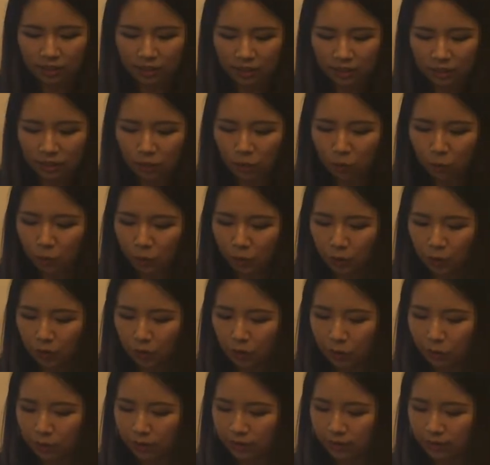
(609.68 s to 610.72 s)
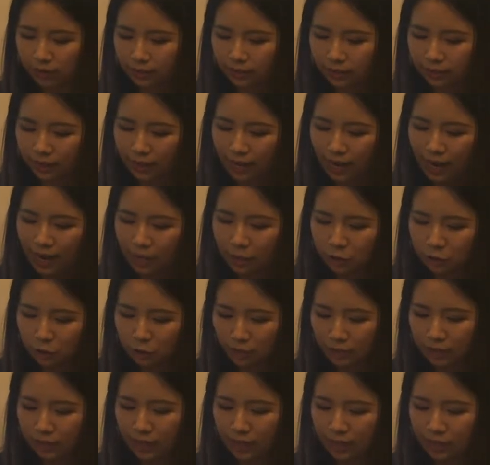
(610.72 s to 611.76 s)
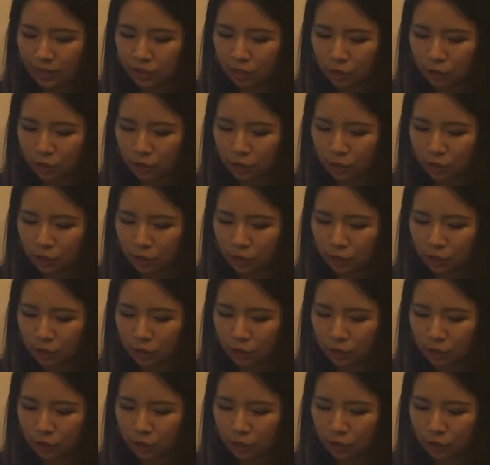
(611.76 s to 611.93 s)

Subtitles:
Lisinopril dehydrate is